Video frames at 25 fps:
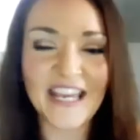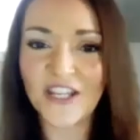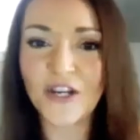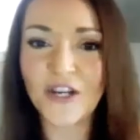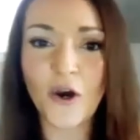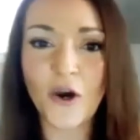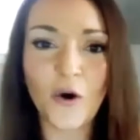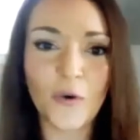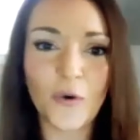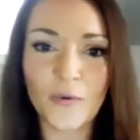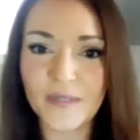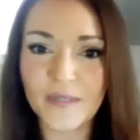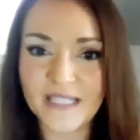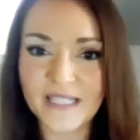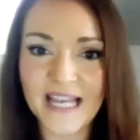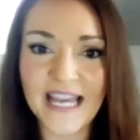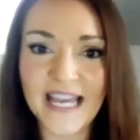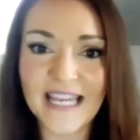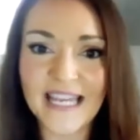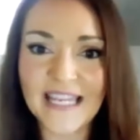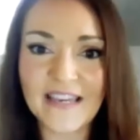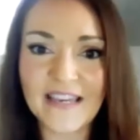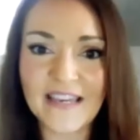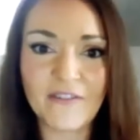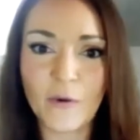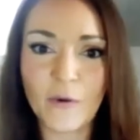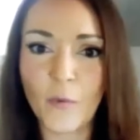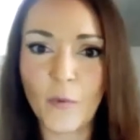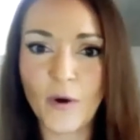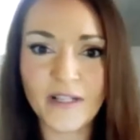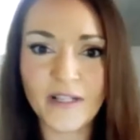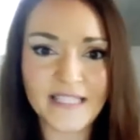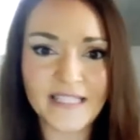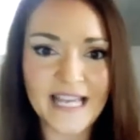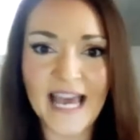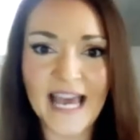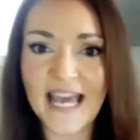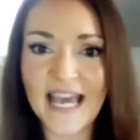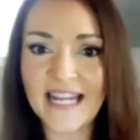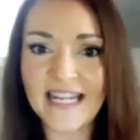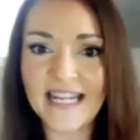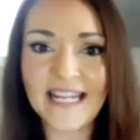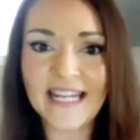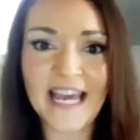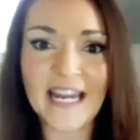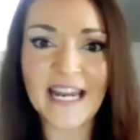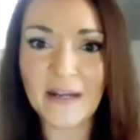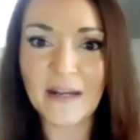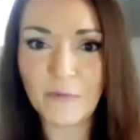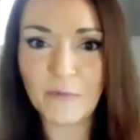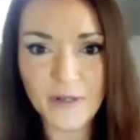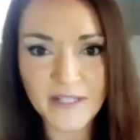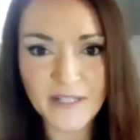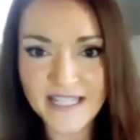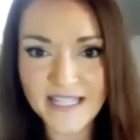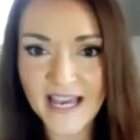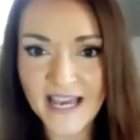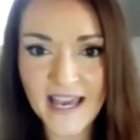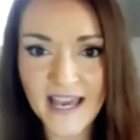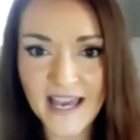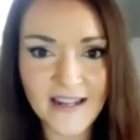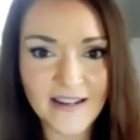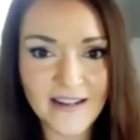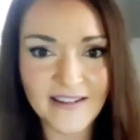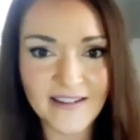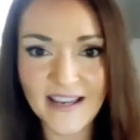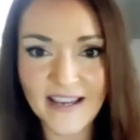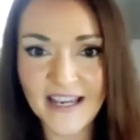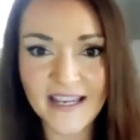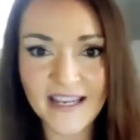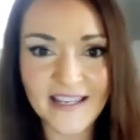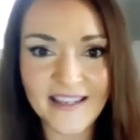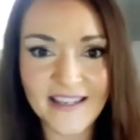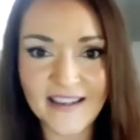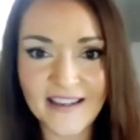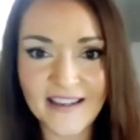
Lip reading: you know, it was like giving 110, getting 110, like